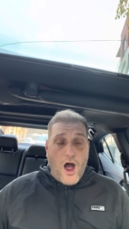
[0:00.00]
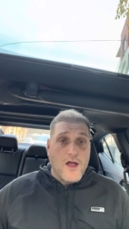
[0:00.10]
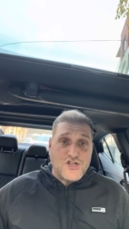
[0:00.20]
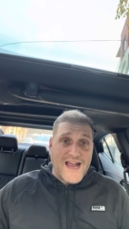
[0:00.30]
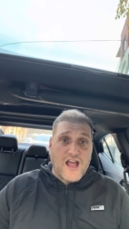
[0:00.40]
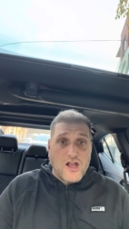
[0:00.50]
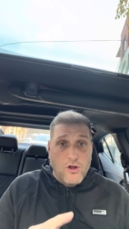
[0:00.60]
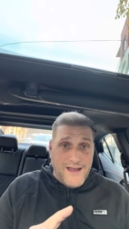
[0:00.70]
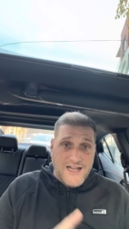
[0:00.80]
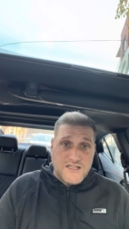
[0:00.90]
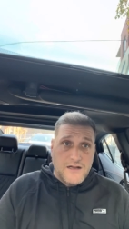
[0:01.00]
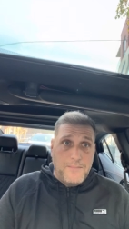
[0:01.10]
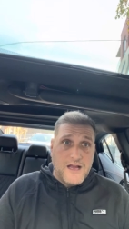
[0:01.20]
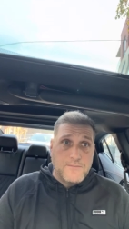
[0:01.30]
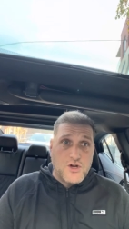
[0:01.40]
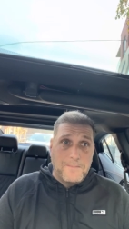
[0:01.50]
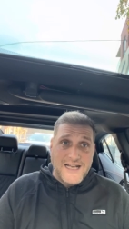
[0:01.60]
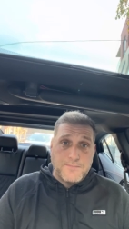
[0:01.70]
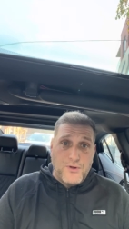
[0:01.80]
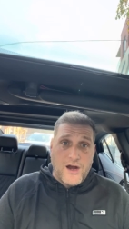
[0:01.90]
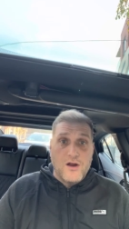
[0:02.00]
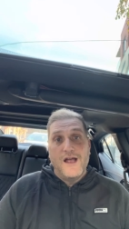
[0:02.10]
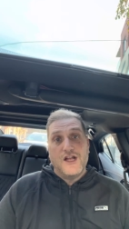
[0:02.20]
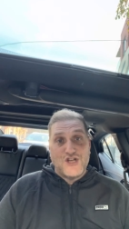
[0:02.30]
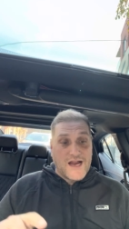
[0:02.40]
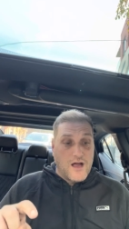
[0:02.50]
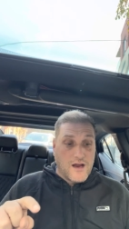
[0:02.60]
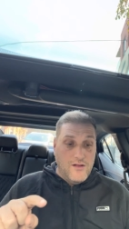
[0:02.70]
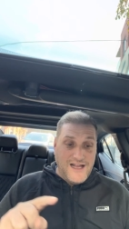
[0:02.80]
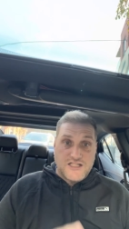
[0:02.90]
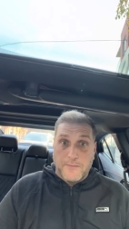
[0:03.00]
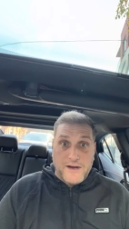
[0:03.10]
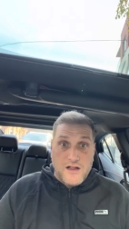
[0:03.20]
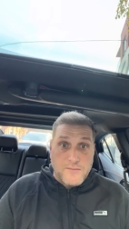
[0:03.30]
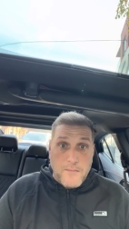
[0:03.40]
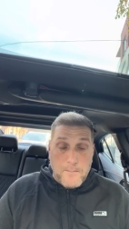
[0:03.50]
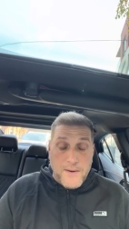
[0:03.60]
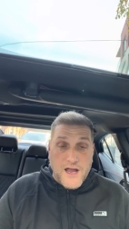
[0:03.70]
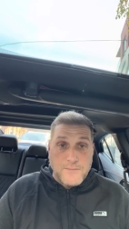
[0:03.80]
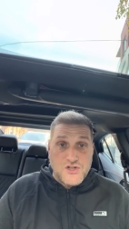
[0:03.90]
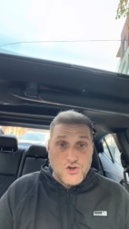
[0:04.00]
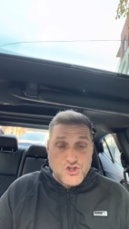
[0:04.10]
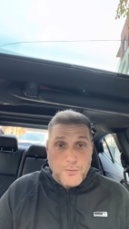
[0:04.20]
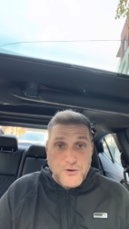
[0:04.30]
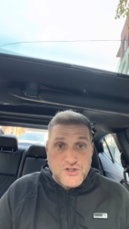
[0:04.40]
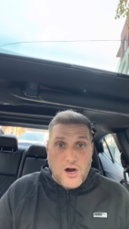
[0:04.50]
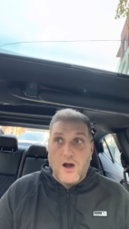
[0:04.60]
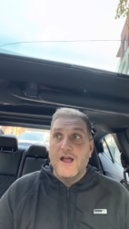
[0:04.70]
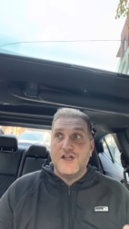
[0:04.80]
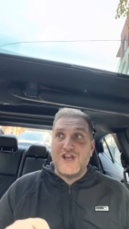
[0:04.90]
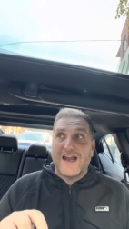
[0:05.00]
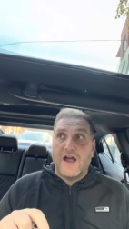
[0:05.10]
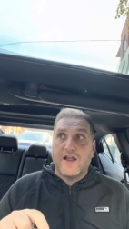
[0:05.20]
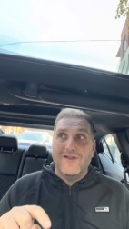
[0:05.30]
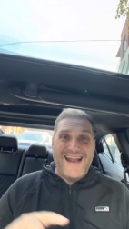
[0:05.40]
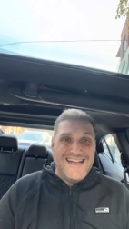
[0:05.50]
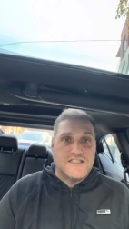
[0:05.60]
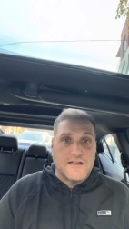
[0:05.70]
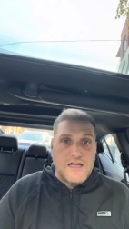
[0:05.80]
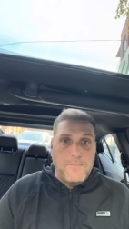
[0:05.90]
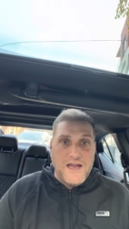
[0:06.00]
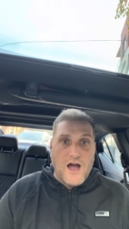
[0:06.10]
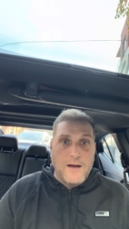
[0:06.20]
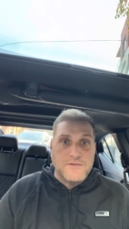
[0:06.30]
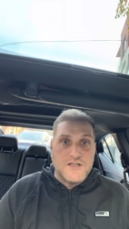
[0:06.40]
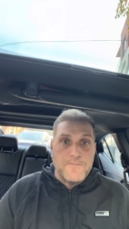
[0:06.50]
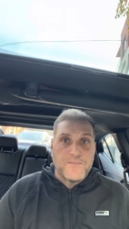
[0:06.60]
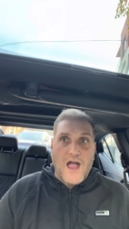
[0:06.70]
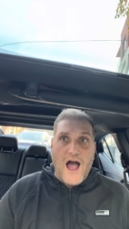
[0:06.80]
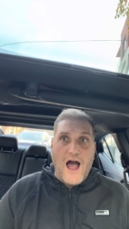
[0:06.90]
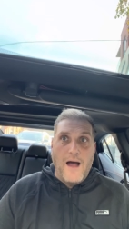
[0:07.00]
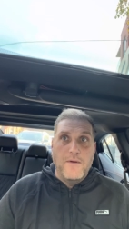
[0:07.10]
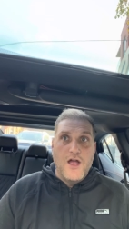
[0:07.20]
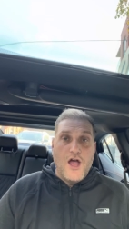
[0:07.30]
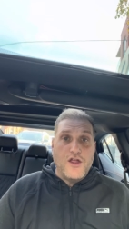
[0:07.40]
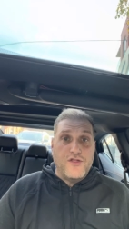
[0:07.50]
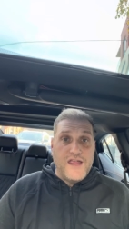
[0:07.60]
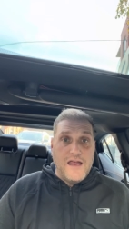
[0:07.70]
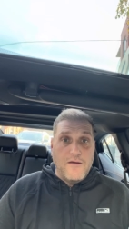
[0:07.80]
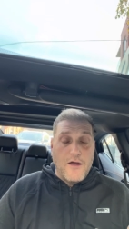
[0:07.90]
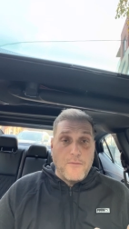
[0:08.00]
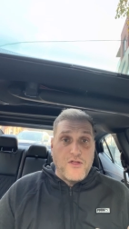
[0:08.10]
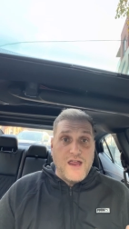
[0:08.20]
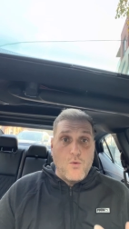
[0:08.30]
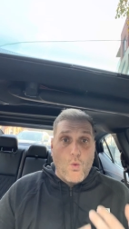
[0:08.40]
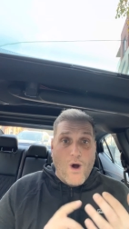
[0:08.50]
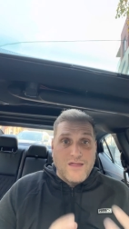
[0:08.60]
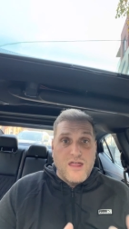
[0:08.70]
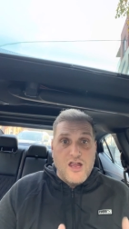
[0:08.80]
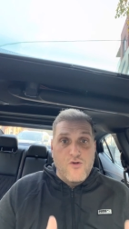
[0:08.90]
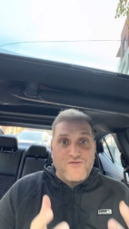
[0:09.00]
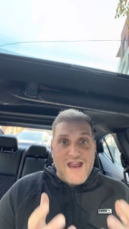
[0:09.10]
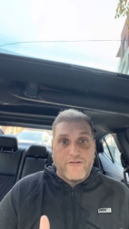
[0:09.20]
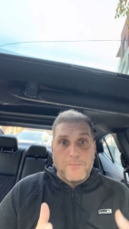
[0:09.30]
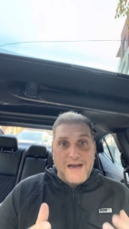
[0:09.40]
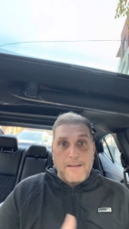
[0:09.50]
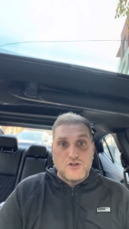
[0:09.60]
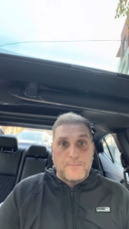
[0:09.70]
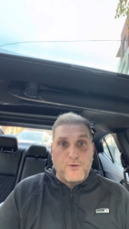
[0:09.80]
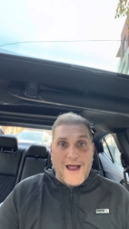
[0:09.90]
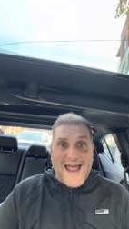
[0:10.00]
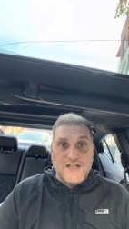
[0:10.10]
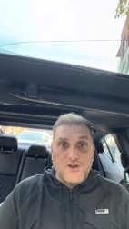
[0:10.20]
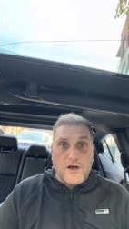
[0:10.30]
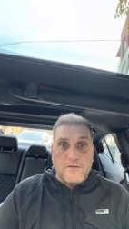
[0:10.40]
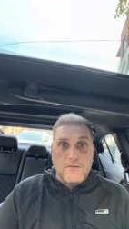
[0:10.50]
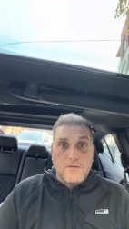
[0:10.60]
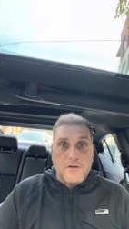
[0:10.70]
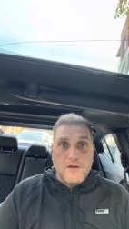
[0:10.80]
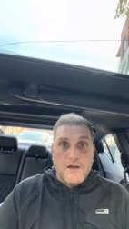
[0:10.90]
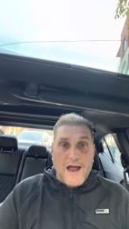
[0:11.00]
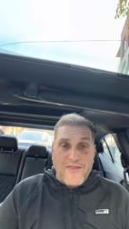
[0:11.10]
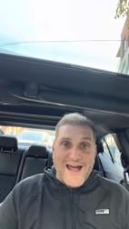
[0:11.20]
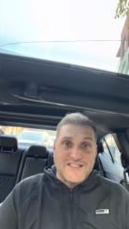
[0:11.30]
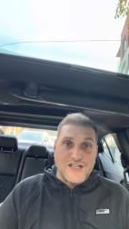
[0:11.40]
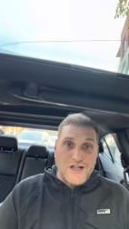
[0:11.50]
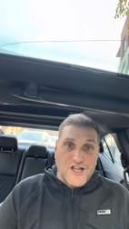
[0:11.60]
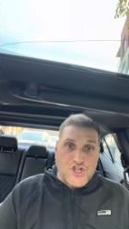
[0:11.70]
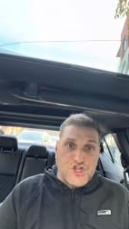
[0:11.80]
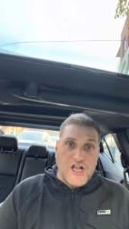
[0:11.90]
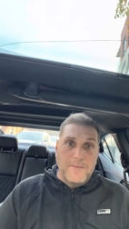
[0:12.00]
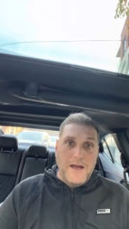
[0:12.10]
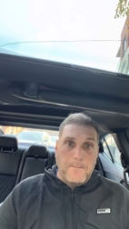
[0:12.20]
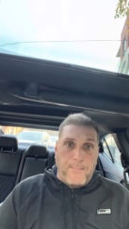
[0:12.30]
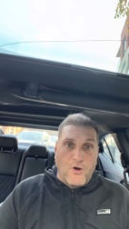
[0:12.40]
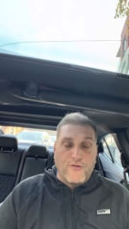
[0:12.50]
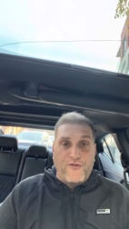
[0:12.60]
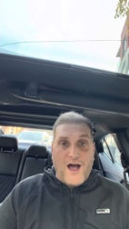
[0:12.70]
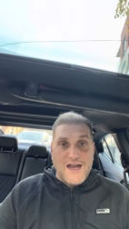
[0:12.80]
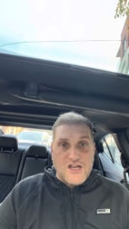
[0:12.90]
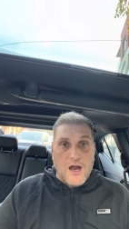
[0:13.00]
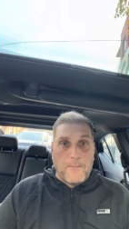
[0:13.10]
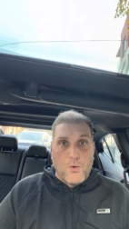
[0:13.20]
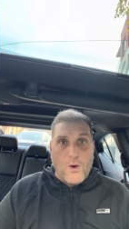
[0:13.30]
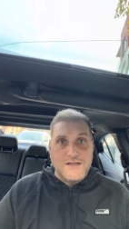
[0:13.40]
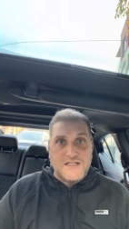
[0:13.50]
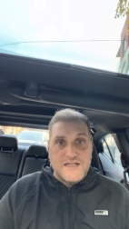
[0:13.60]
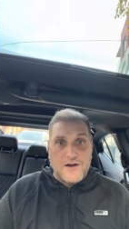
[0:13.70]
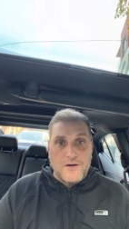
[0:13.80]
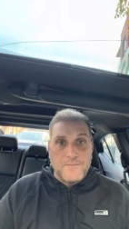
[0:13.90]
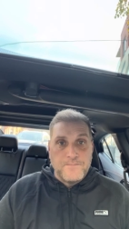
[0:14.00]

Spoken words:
Jack Eichel instantly becomes your best player. Jack Eichel instantly becomes your superstar. Jack Eichel instantly becomes the one thing you've never been able to put hands on. And that's a legitimate, bona fide number one center.